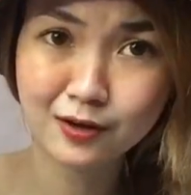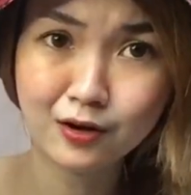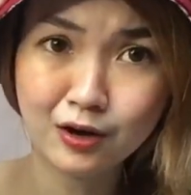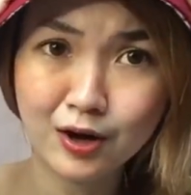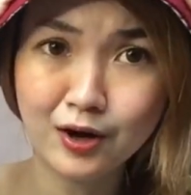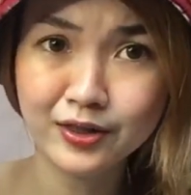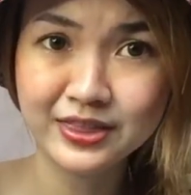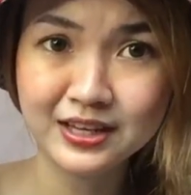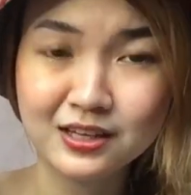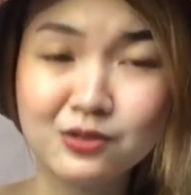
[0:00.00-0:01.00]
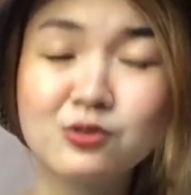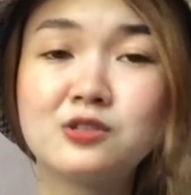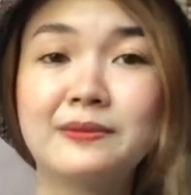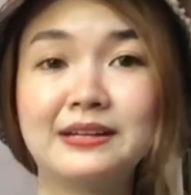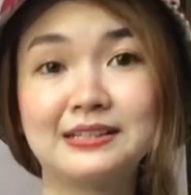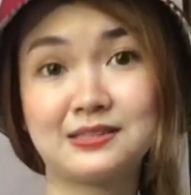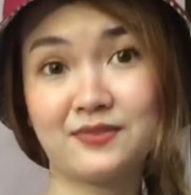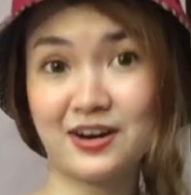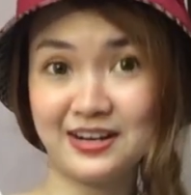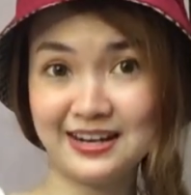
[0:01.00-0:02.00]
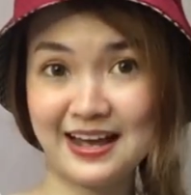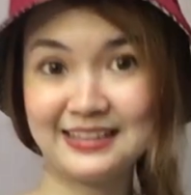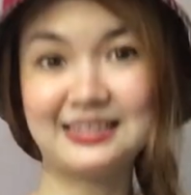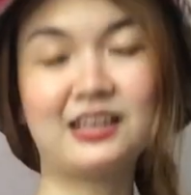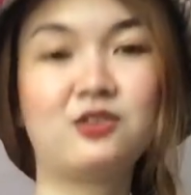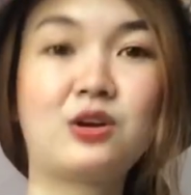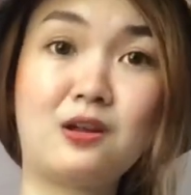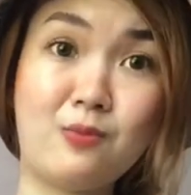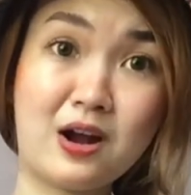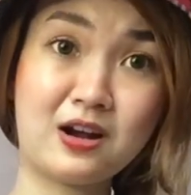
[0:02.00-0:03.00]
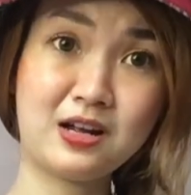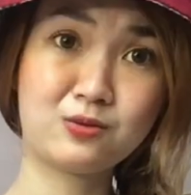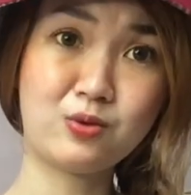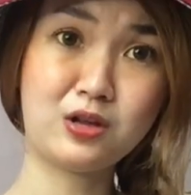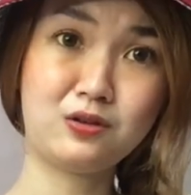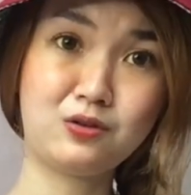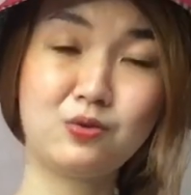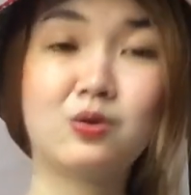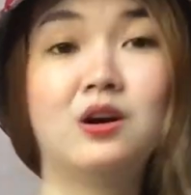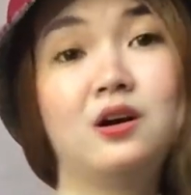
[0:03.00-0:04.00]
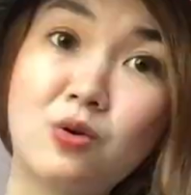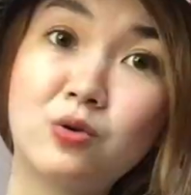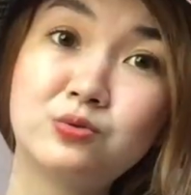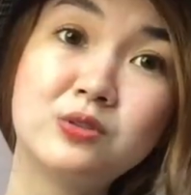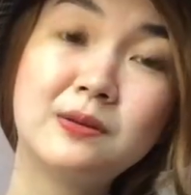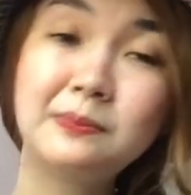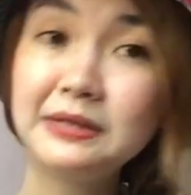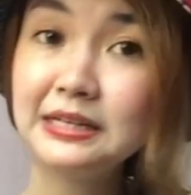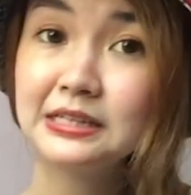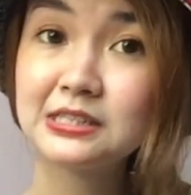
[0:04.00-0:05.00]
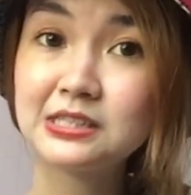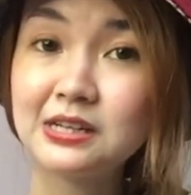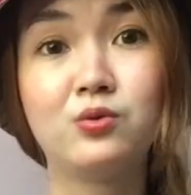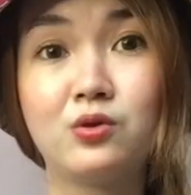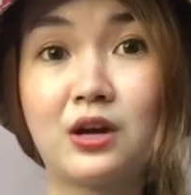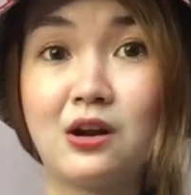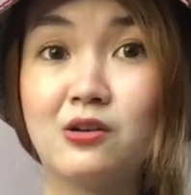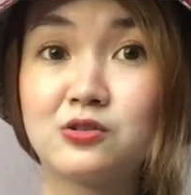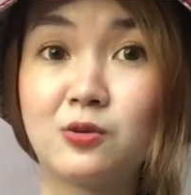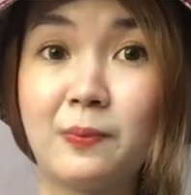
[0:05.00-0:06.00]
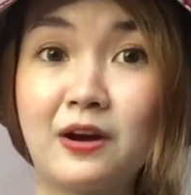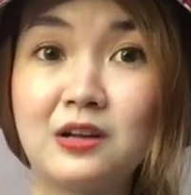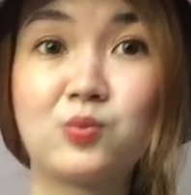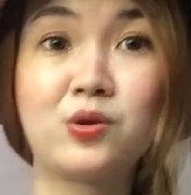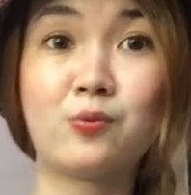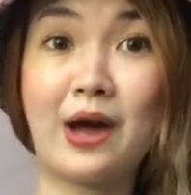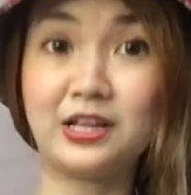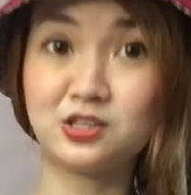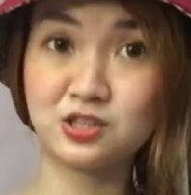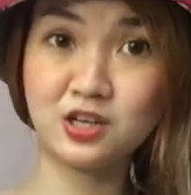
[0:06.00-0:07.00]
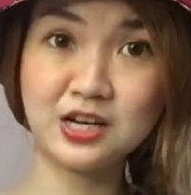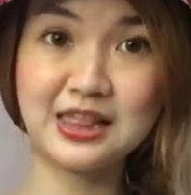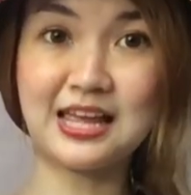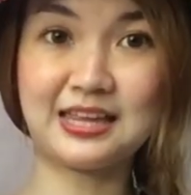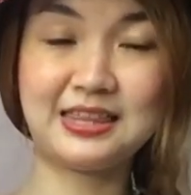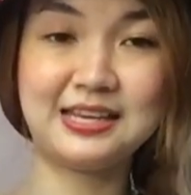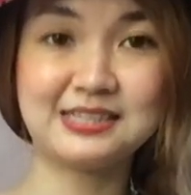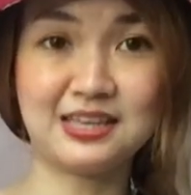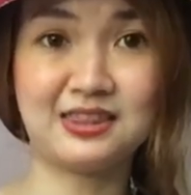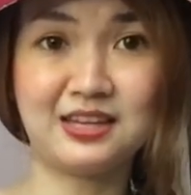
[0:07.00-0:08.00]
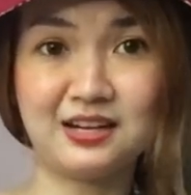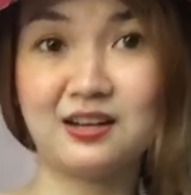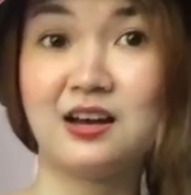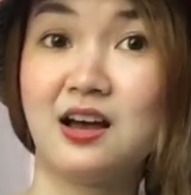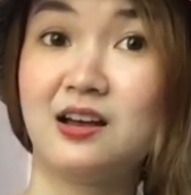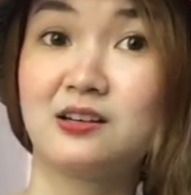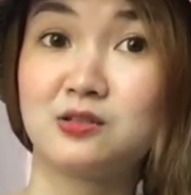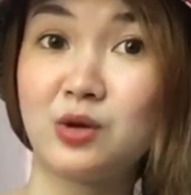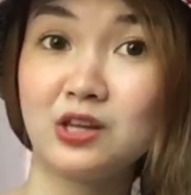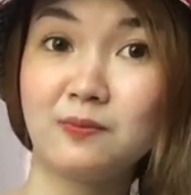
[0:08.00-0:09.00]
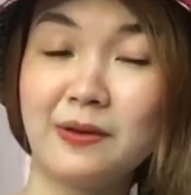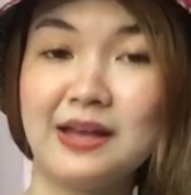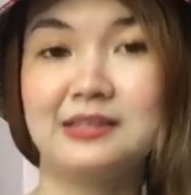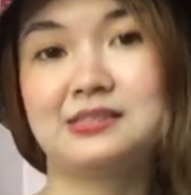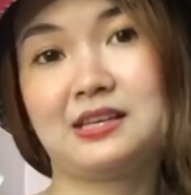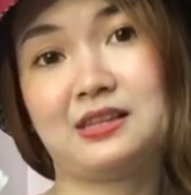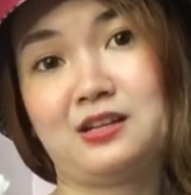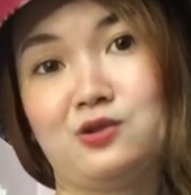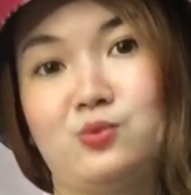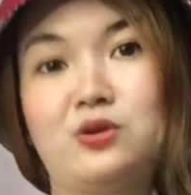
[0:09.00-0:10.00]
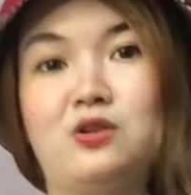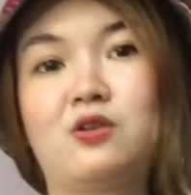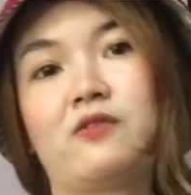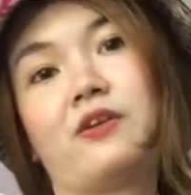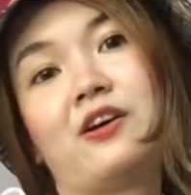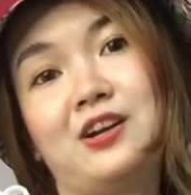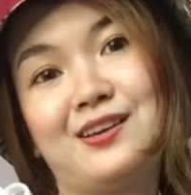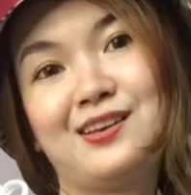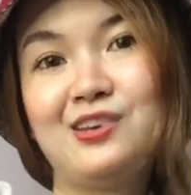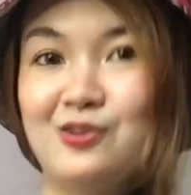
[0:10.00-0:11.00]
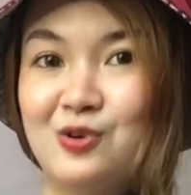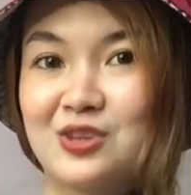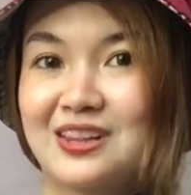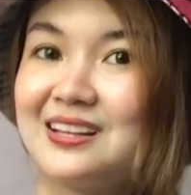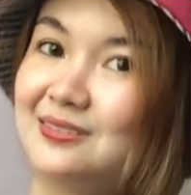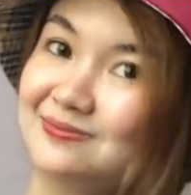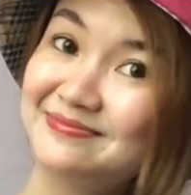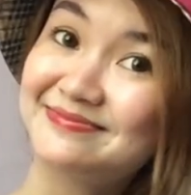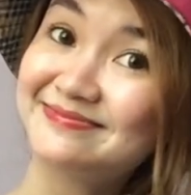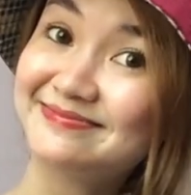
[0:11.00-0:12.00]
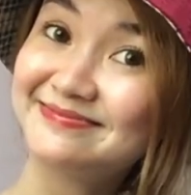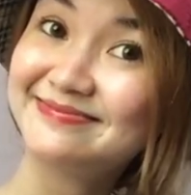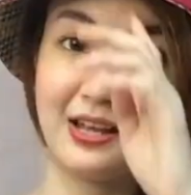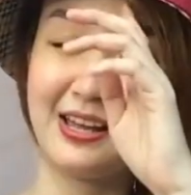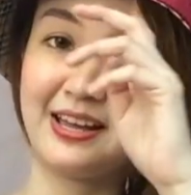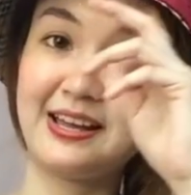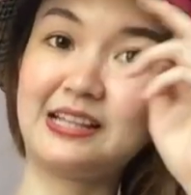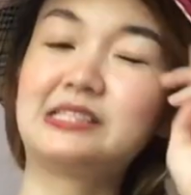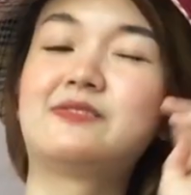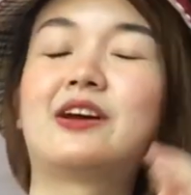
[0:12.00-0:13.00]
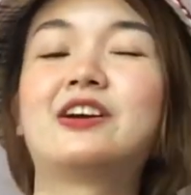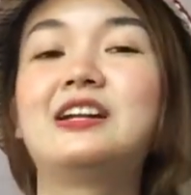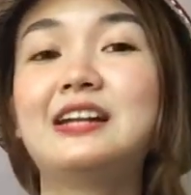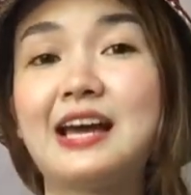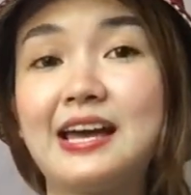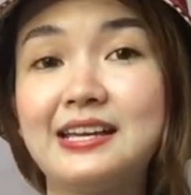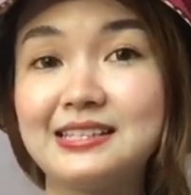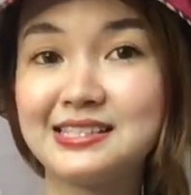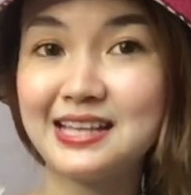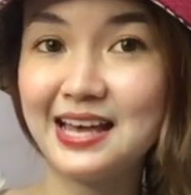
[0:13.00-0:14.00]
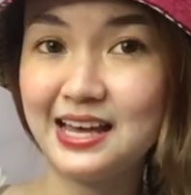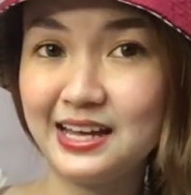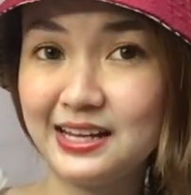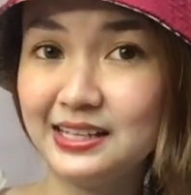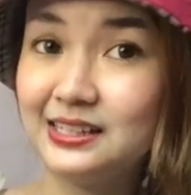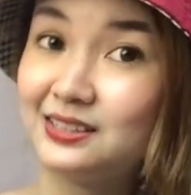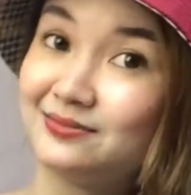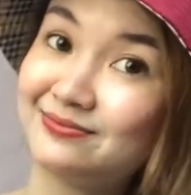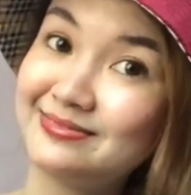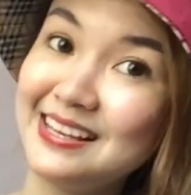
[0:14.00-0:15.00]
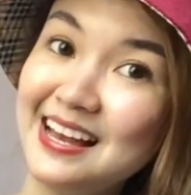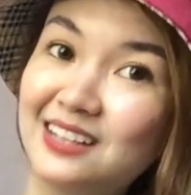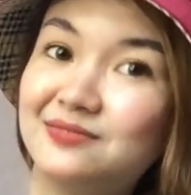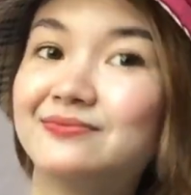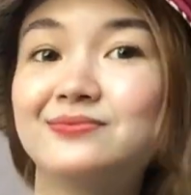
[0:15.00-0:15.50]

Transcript: cloth nag-use, but it's very nice. Like you can wear it when you go to the beach. You can also pair it with white shirt like this and then sweatpants, and then you would look very cute. It's very nice, and yeah.